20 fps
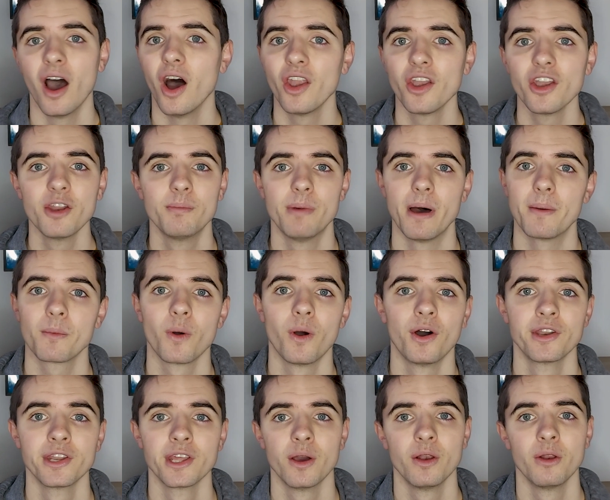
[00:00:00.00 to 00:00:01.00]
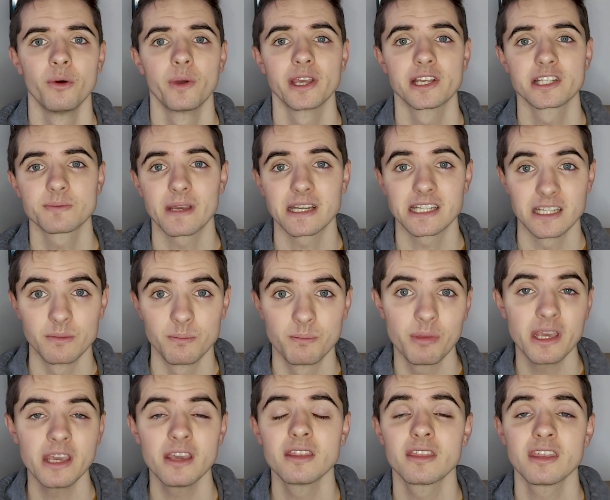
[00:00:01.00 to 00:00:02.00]
under Pep Guardiola. We expected
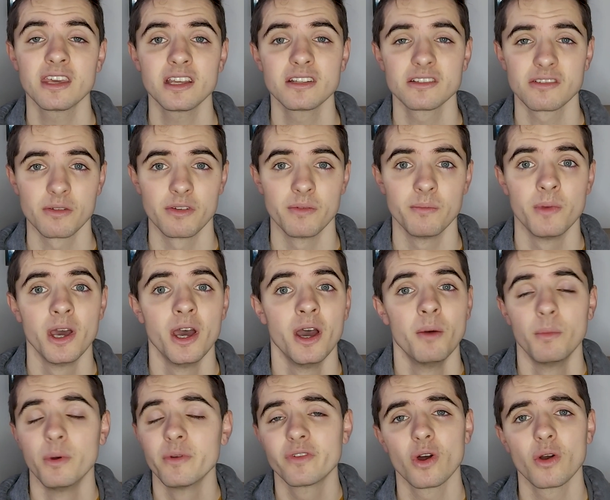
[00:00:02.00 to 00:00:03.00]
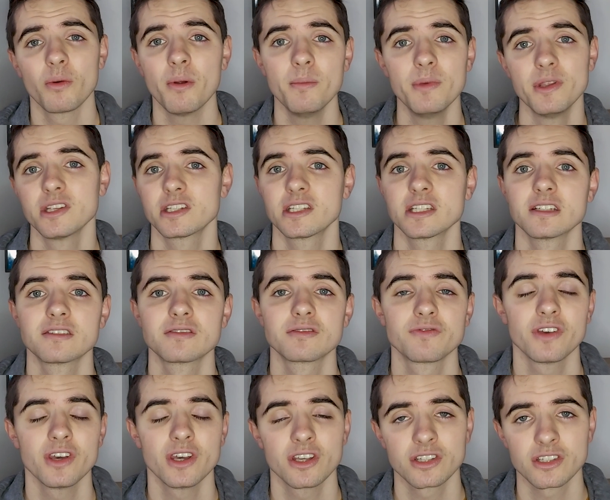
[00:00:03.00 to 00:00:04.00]
big things of him. We've got to remember this is his
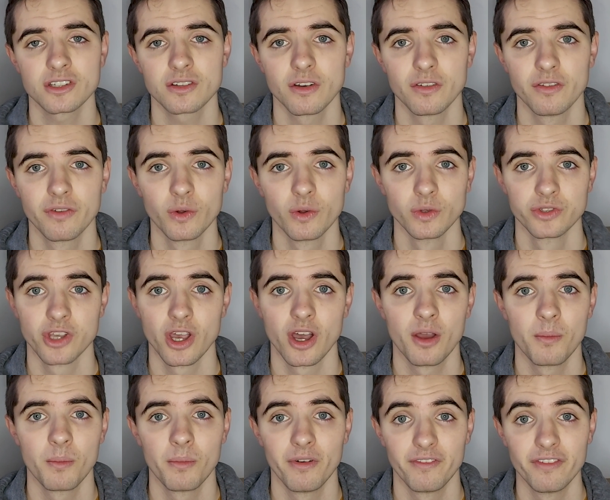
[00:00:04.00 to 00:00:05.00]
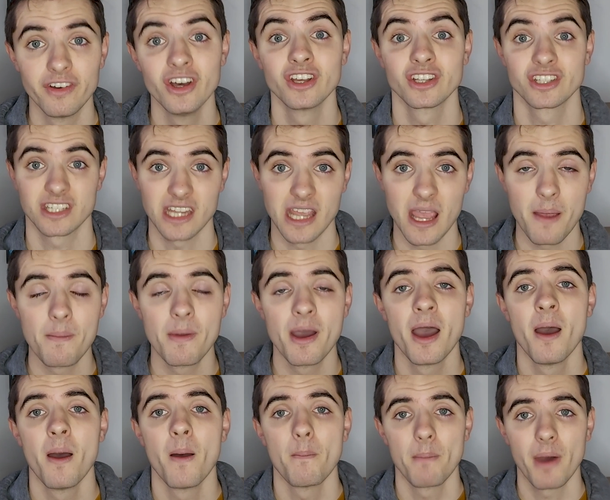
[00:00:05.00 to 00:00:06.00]
first full-time, first team
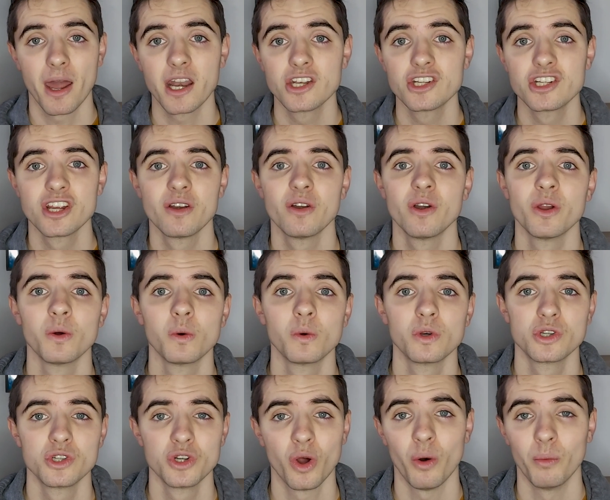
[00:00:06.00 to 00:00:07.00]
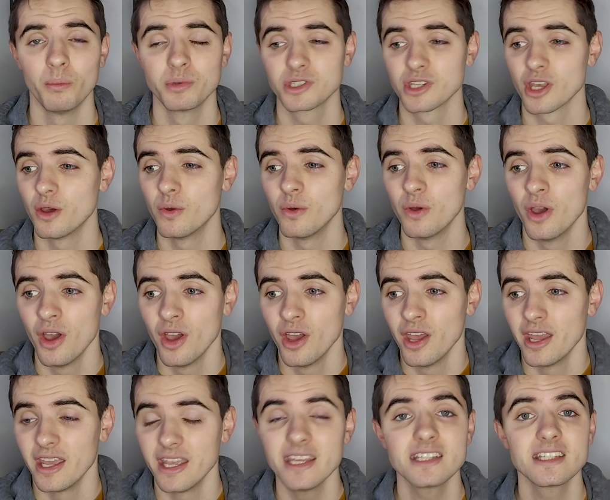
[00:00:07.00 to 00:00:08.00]
managerial job. So
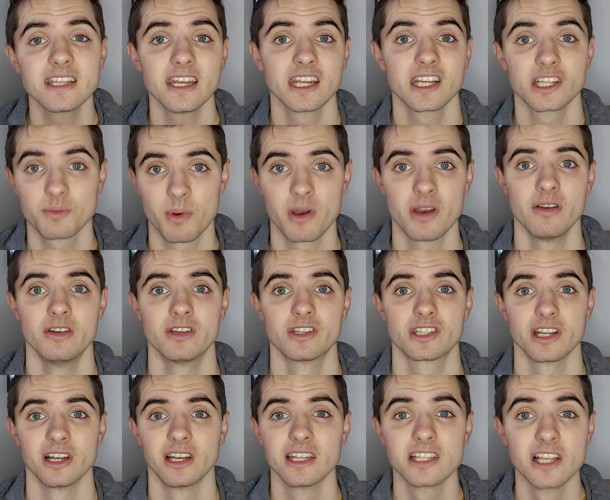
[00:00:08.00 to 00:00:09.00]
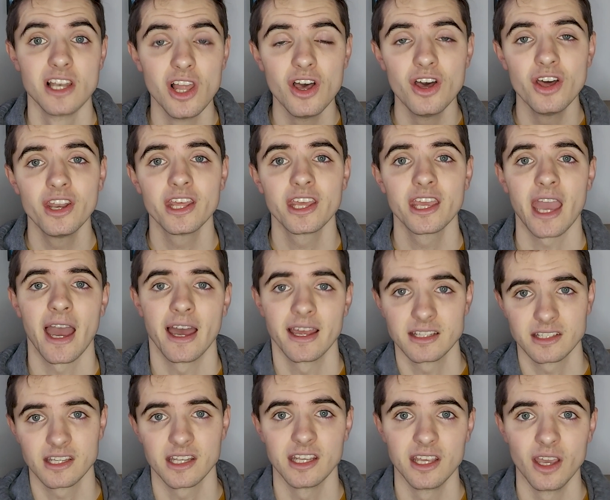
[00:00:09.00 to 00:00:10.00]
he is inexperienced still. He's learning
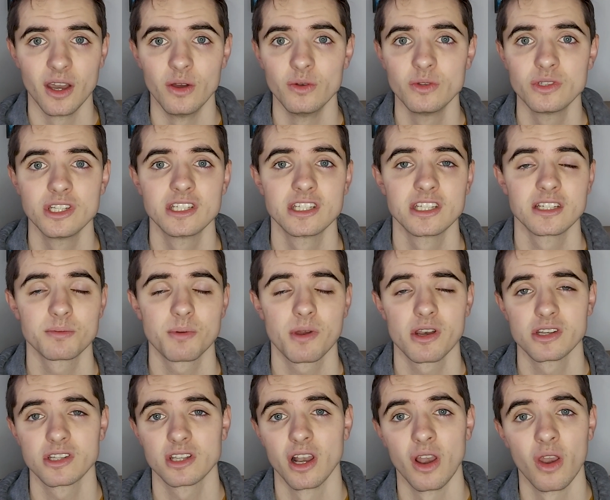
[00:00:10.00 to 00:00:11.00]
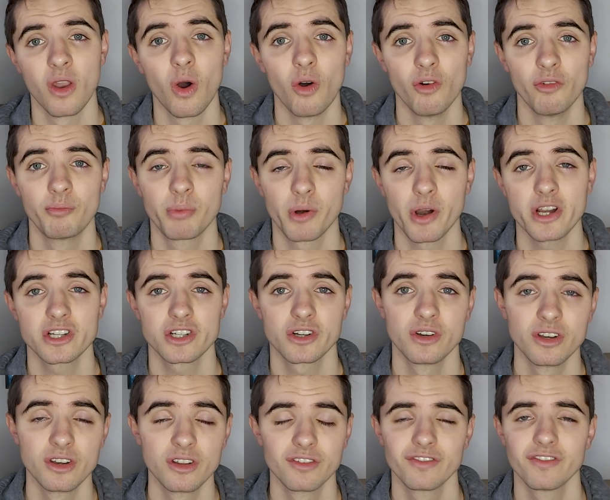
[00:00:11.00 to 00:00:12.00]
as he goes. He's experienced a lot of pressure
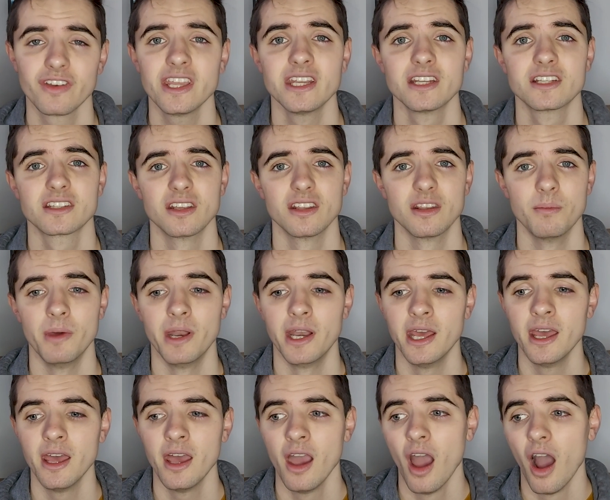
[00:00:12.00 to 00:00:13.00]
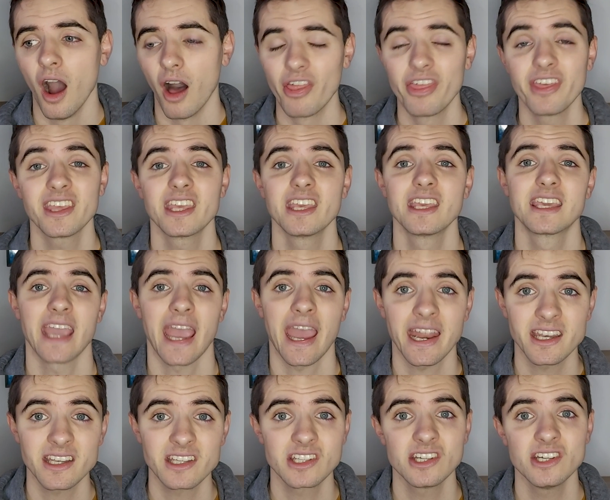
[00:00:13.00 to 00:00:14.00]
and defeats at the minute. I think he
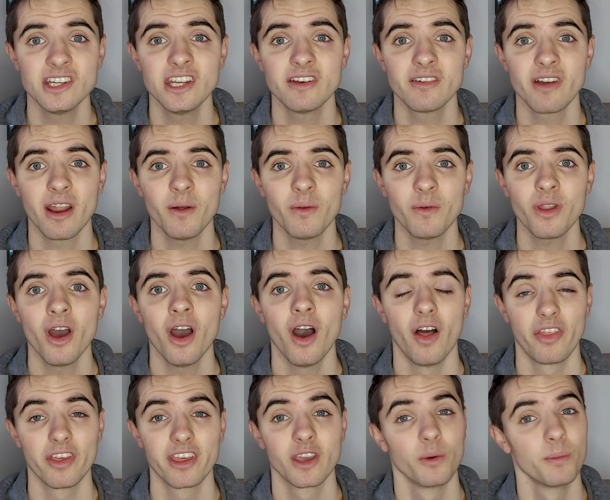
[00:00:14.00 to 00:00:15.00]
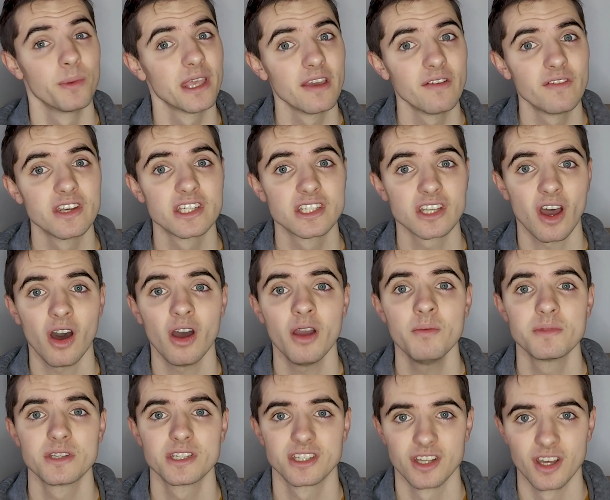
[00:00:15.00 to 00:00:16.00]
can turn it around. I think he'll be given
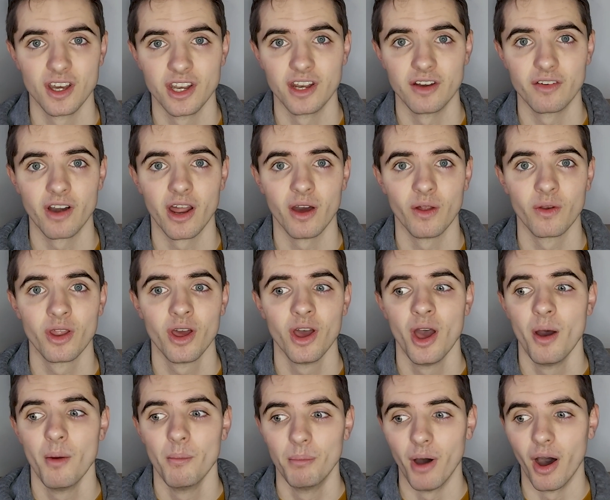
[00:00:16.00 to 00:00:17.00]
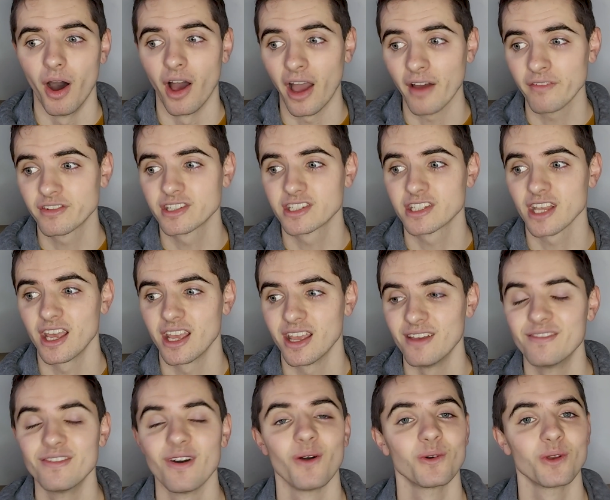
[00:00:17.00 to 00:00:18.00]
time to turn it around. But I have to
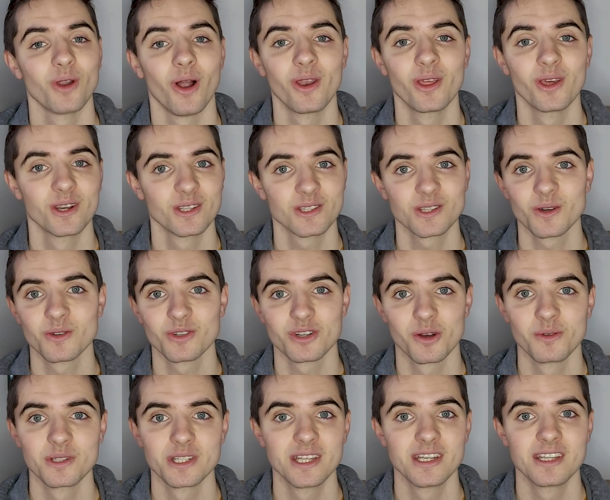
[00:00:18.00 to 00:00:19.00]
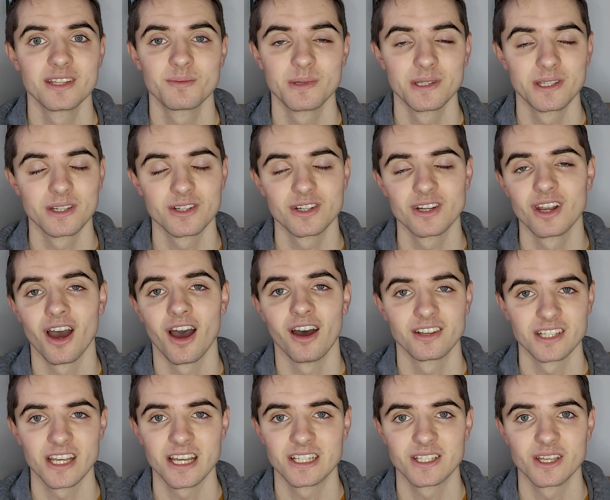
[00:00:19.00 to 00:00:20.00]
say, if Ole Gunnar Solskjaer was in the position that
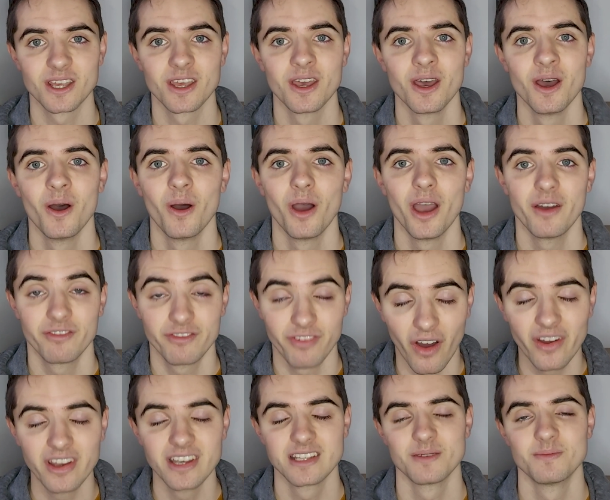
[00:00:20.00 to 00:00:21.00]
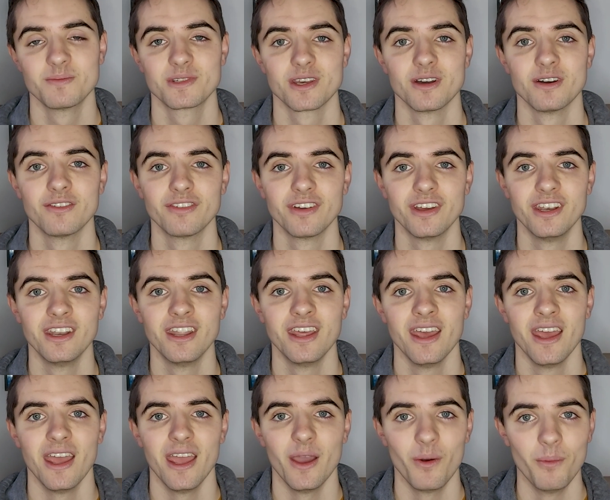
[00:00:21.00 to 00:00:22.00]
Arteta finds himself in,
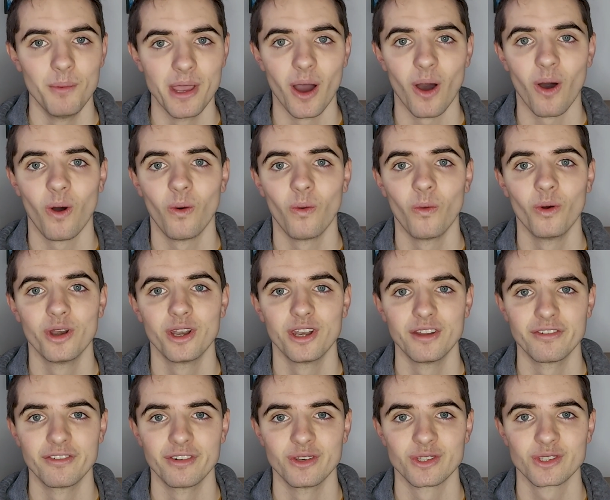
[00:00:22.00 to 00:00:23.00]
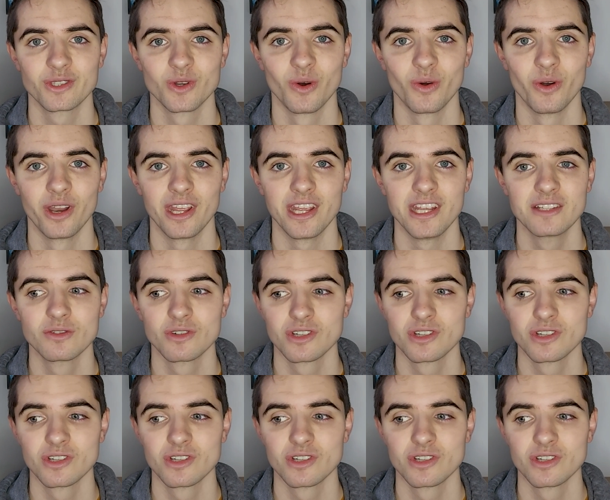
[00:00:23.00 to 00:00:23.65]
it'll be a whole different story. He's